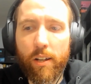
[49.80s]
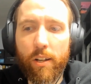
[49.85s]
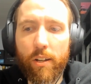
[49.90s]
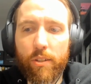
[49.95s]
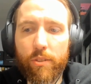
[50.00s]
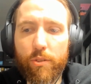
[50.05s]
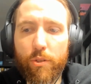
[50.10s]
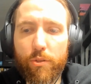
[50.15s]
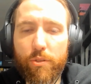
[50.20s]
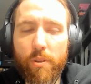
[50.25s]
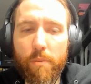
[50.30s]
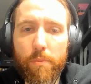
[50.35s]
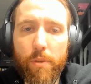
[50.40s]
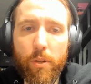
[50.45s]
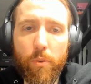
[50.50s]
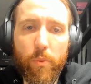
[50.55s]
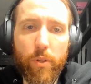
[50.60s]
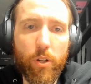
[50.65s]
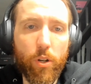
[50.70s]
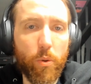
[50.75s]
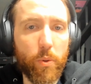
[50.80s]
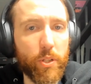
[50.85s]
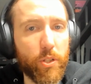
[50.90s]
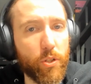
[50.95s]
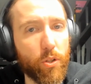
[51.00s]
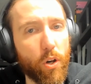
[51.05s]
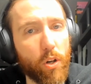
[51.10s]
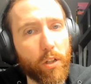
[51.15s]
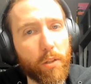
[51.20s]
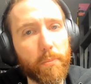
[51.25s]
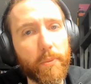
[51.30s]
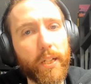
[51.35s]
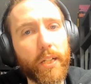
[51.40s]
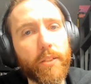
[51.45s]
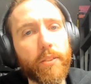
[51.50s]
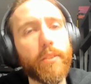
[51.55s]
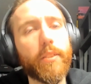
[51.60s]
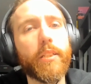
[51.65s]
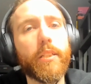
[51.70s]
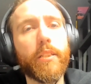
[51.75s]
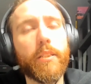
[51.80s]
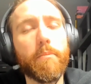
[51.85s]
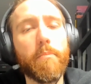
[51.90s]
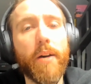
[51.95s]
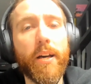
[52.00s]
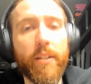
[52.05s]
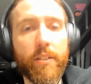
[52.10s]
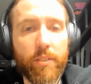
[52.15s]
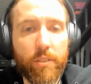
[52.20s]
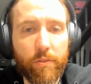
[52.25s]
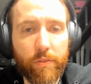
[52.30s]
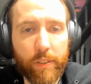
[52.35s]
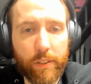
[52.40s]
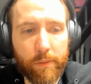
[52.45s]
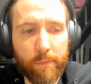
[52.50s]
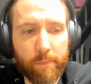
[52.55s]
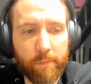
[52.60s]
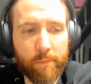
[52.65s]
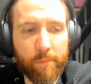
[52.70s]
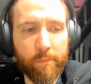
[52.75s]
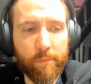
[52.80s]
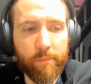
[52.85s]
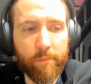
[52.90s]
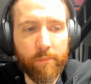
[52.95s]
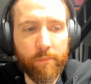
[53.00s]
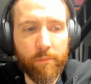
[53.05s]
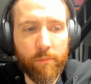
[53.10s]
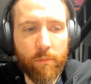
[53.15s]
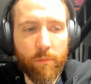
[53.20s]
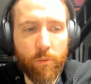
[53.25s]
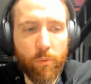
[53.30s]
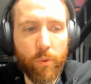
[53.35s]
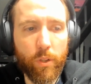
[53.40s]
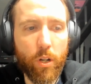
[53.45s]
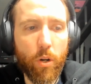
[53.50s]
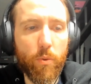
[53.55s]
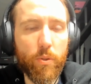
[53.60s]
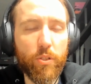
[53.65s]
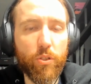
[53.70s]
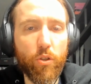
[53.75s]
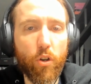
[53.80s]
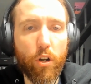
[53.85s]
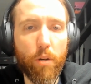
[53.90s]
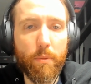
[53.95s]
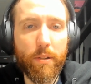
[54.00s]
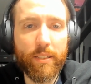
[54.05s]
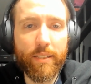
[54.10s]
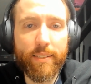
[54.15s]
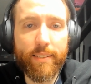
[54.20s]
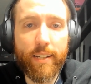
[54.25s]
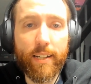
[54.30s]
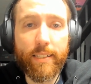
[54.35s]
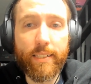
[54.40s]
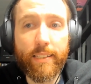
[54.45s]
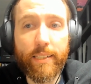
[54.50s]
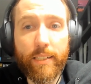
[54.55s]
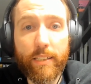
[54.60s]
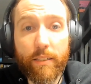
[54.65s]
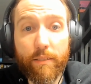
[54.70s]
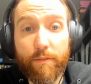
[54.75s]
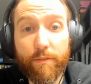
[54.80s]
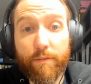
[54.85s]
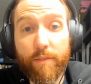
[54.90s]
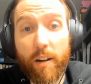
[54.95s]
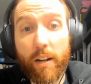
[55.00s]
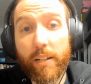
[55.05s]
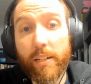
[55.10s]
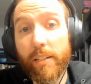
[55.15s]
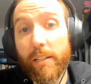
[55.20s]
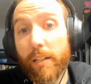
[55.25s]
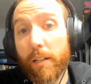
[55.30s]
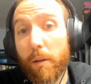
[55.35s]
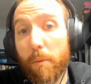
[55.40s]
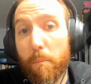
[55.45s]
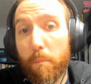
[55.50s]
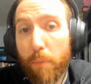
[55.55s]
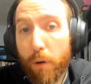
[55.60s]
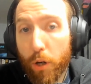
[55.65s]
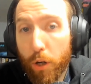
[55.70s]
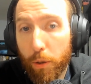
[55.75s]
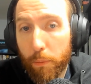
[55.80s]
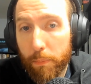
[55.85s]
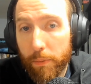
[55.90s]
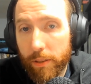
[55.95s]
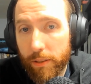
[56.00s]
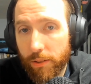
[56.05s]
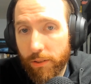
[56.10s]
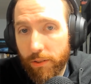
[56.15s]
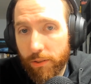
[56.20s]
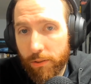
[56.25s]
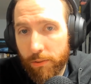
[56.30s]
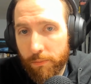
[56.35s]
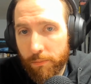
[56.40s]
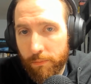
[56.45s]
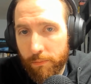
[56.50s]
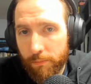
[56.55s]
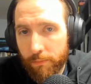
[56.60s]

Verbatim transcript: So something we always talk about in the manosphere. We always talk about this idea of finding purpose.